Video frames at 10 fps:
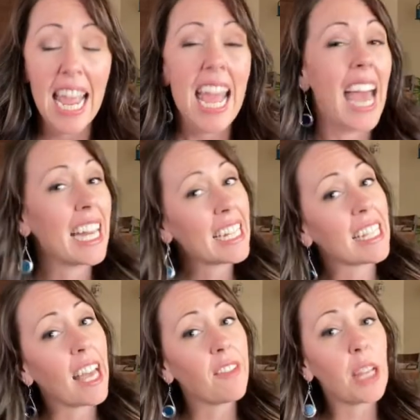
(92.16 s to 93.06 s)
And it's
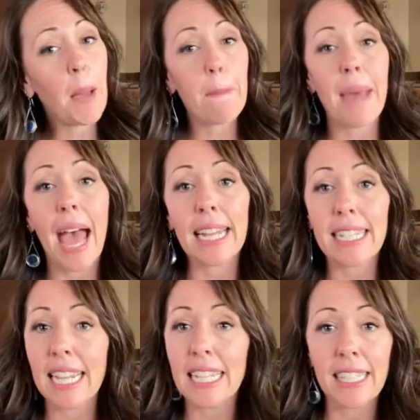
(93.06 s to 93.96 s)
left a bad
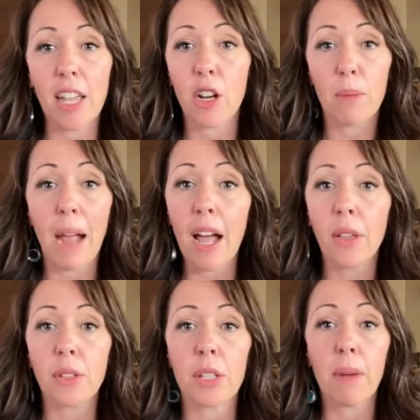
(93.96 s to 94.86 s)
taste in our
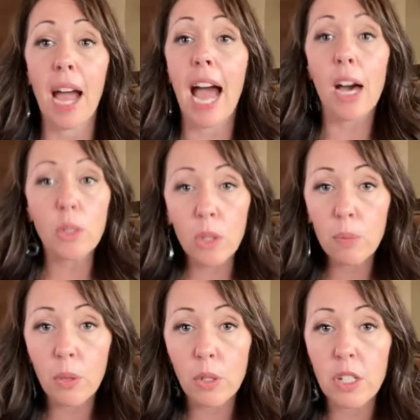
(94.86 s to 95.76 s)
mouths about how to
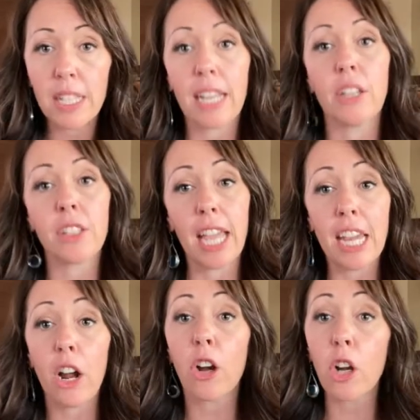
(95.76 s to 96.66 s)
approach sales
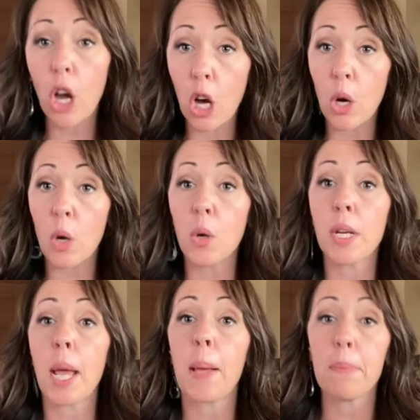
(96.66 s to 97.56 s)
in our
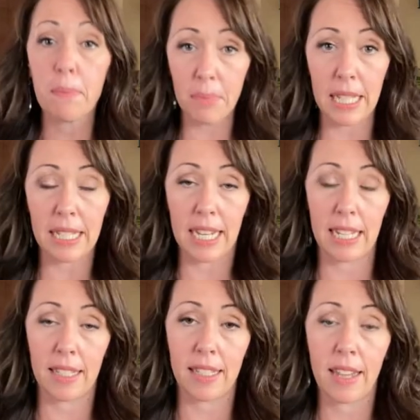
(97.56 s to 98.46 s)
own
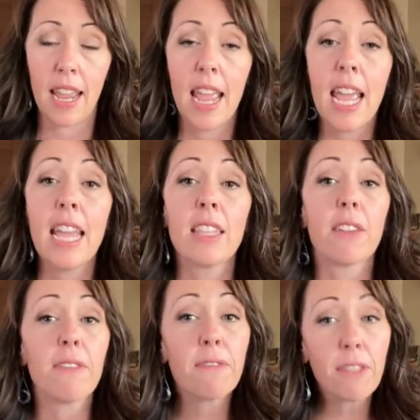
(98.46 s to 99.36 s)
business.
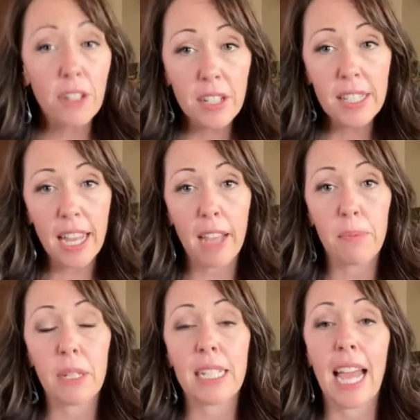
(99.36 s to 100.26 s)
The first step
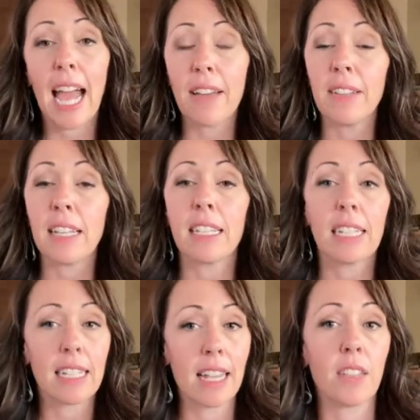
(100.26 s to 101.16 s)
to having a
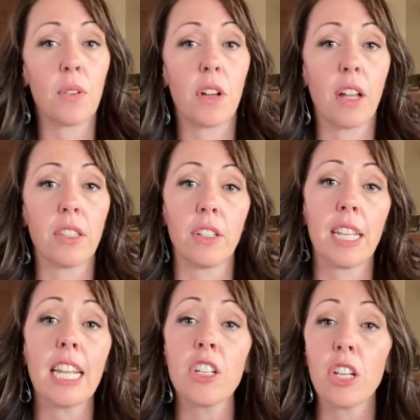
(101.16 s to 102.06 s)
successful
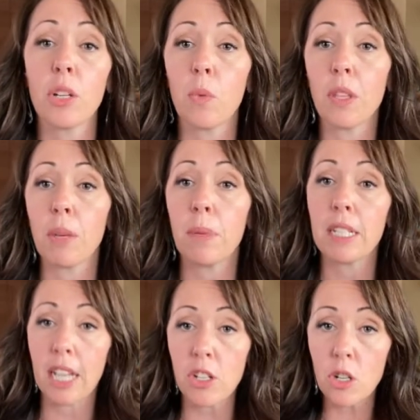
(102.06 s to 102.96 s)
consultation with a
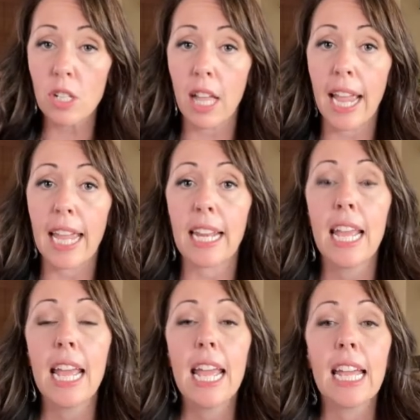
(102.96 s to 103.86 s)
potential client
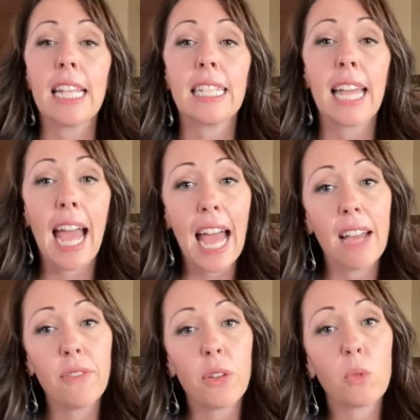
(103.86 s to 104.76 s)
is to
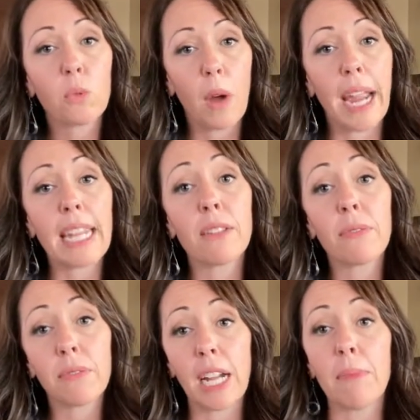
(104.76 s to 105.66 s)
have the right
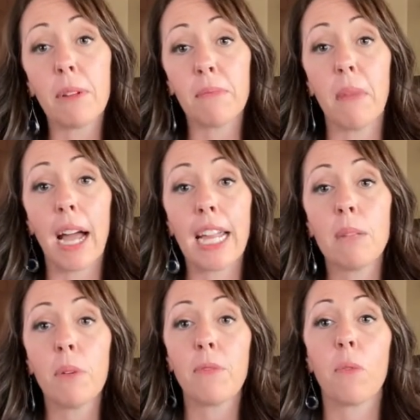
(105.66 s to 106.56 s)
frame of
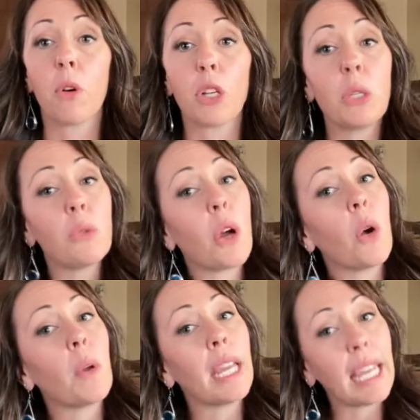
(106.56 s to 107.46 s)
mind before you
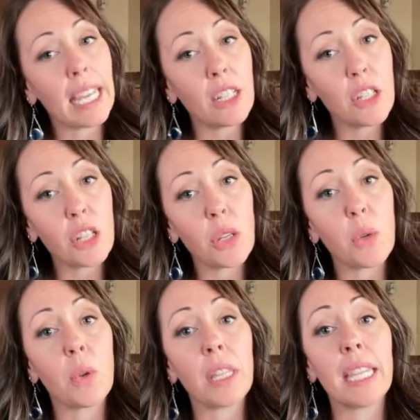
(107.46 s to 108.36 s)
go
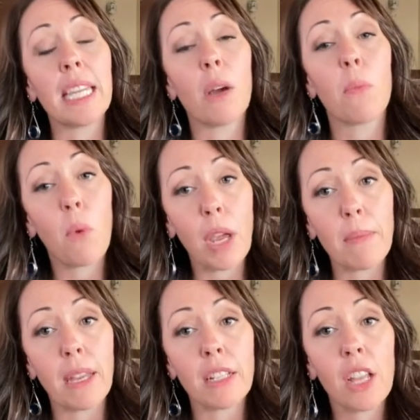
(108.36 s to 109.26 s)
into the
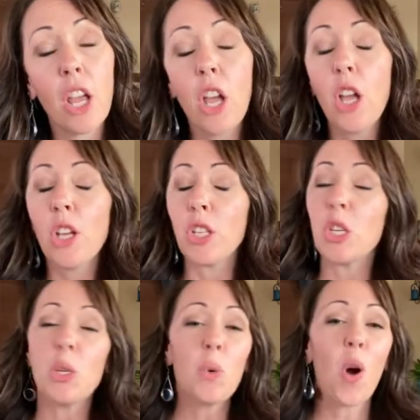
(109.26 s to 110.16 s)
appointment.
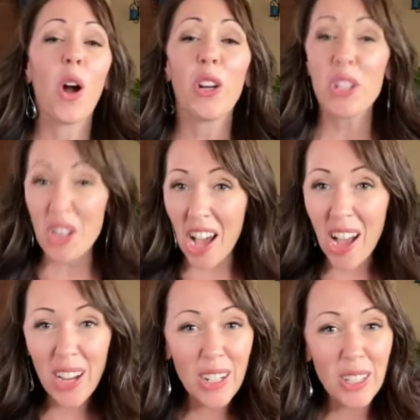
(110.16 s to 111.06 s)
You are
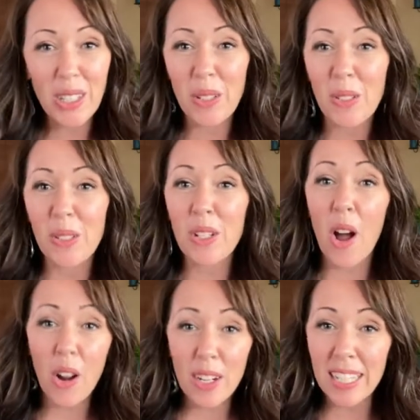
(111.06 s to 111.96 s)
not a used
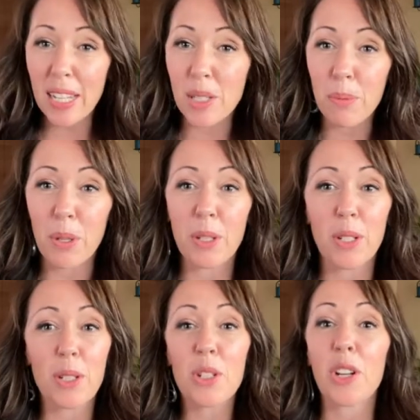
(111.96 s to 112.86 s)
car
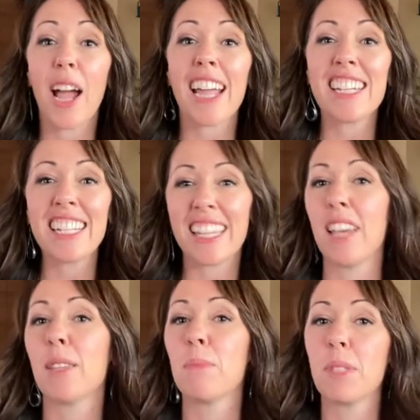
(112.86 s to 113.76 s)
salesperson trying to
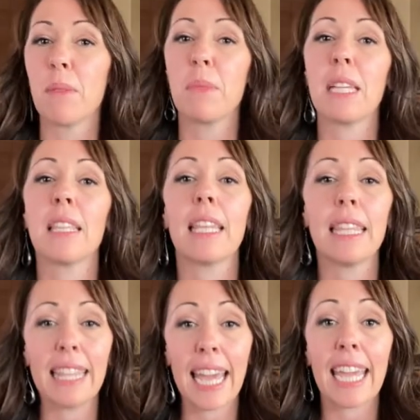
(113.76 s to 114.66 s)
sell them something
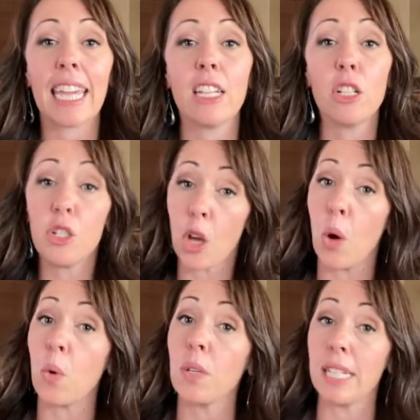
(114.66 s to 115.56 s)
that they
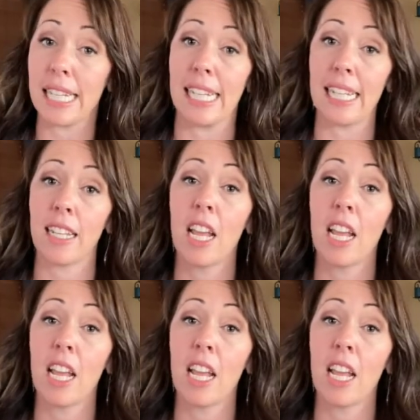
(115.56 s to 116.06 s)
don't need.